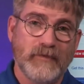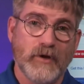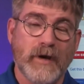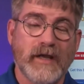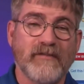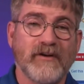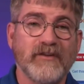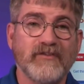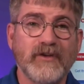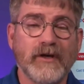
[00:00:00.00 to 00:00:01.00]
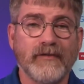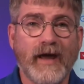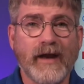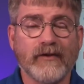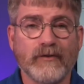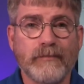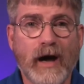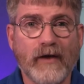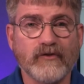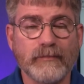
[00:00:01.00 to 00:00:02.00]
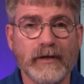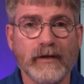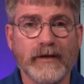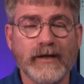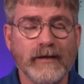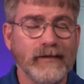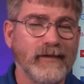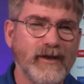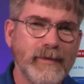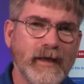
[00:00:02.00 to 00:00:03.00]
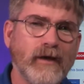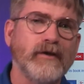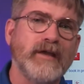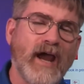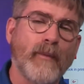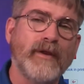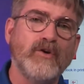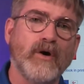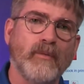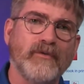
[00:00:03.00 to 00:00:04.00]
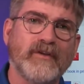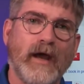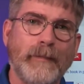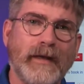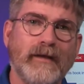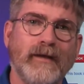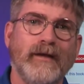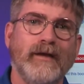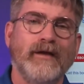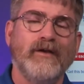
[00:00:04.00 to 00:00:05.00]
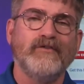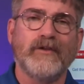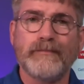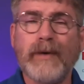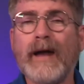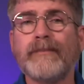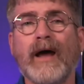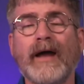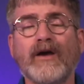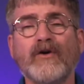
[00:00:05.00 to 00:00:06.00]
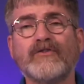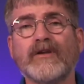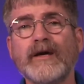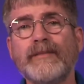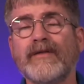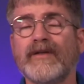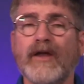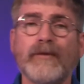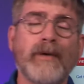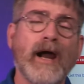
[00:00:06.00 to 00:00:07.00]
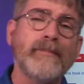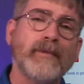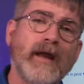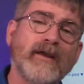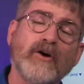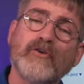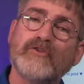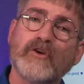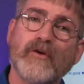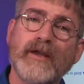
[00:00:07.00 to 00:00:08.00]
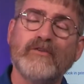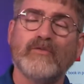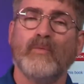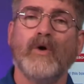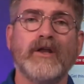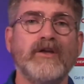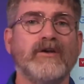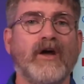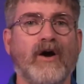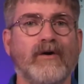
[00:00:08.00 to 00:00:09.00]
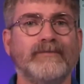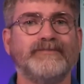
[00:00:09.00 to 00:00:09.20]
Nobody ever considered that as a possibility. Libya, yeah, we knew it was coming. So the pipeline goes to Libya, the other pipeline goes to Greece. What do you know?